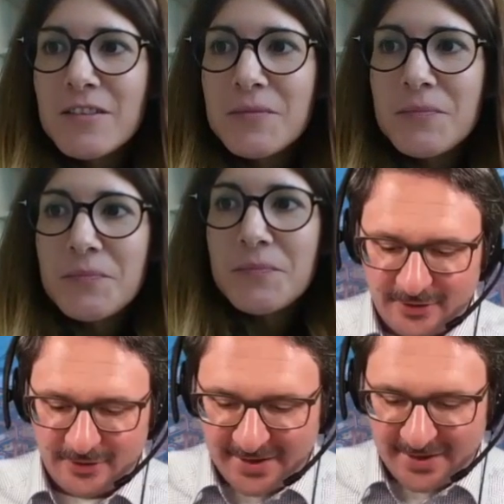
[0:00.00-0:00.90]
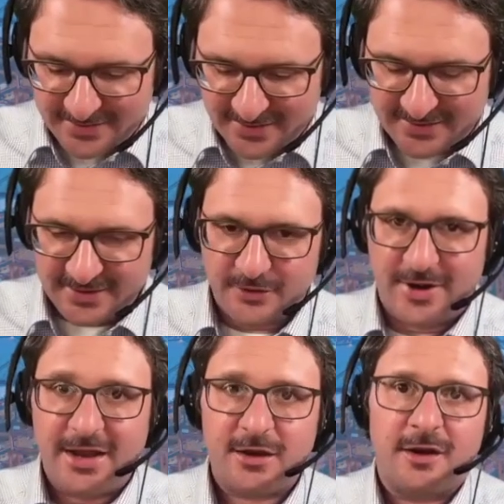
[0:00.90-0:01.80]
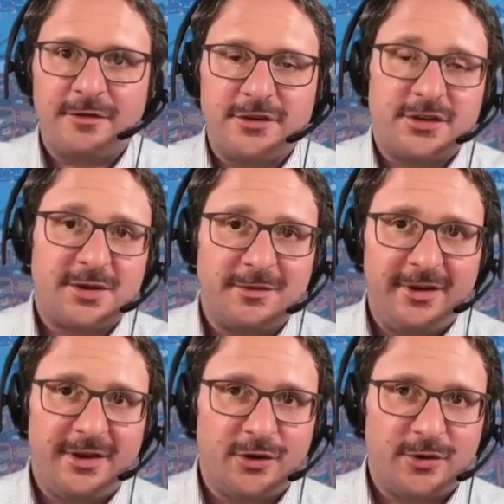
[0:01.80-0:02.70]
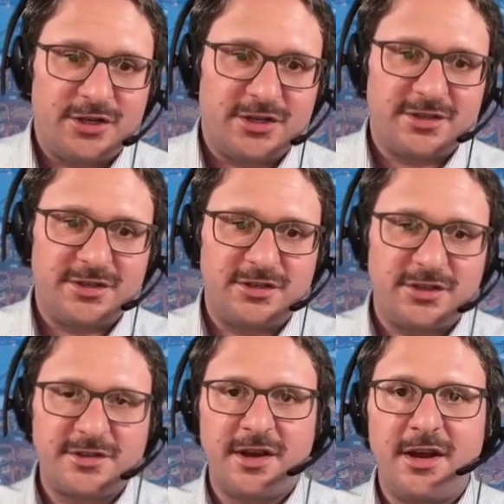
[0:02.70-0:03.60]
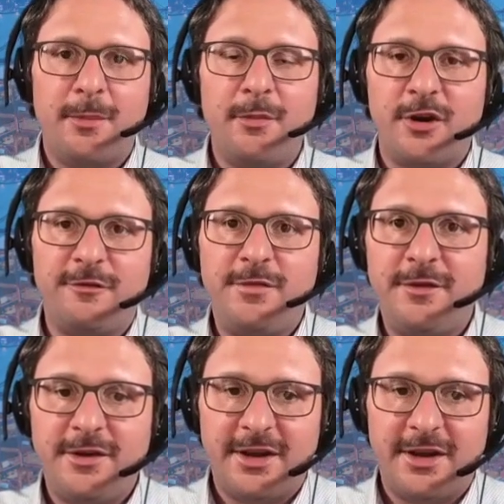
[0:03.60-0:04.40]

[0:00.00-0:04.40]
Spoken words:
The rank, that's easy. The rank of a system of linear equations is just the number of pivot